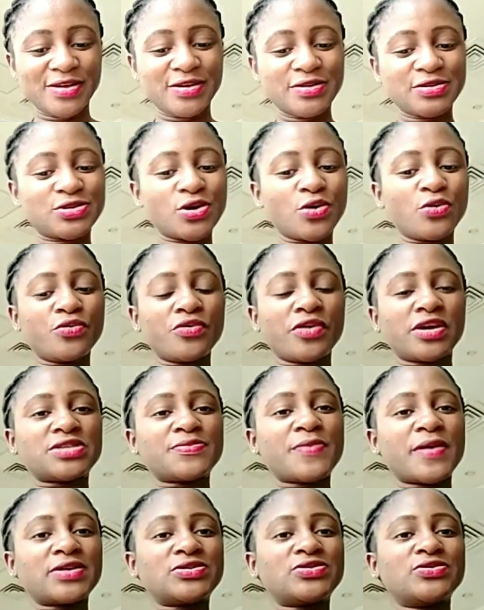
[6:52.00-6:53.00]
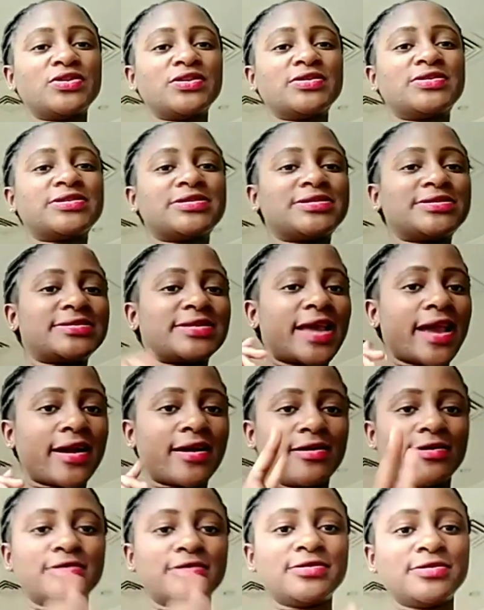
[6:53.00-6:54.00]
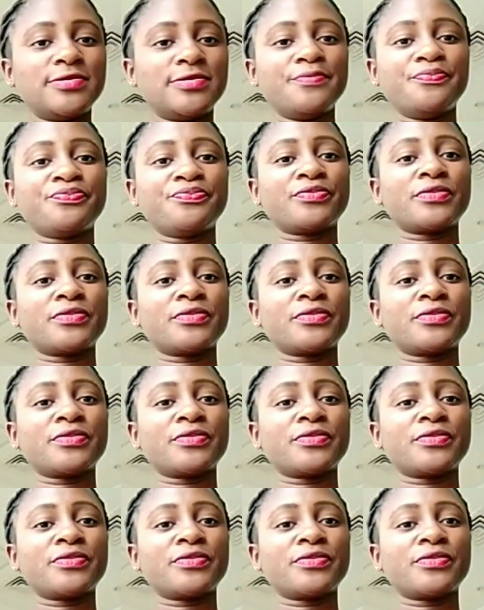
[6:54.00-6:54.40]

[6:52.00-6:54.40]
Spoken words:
So with respect to the second